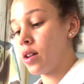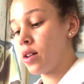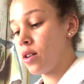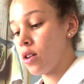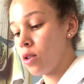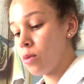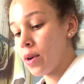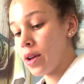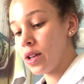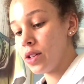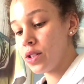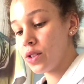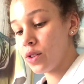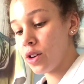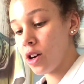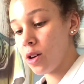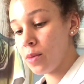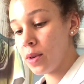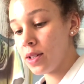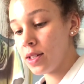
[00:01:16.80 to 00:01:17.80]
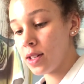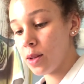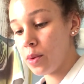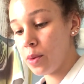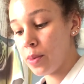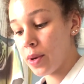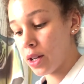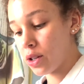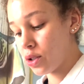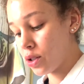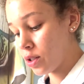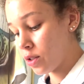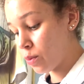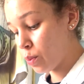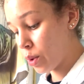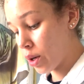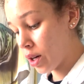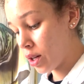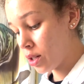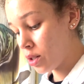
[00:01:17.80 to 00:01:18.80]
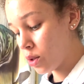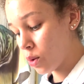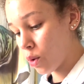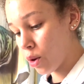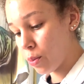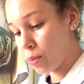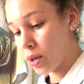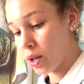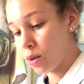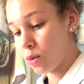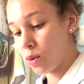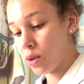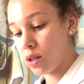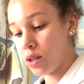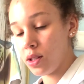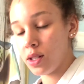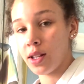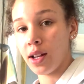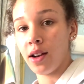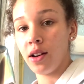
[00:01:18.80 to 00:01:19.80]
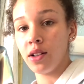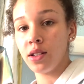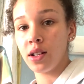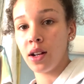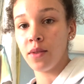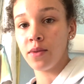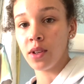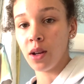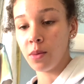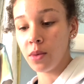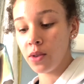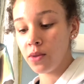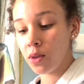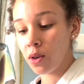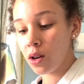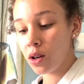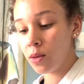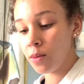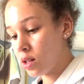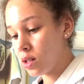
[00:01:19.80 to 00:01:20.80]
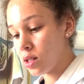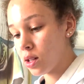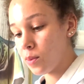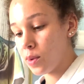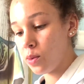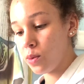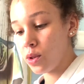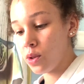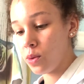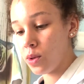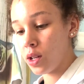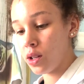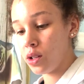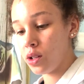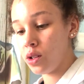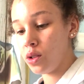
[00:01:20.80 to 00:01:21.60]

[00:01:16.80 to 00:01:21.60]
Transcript: go to my Instagram and send me pictures of braids or pick one of the styles that I've done before, tell me which one I should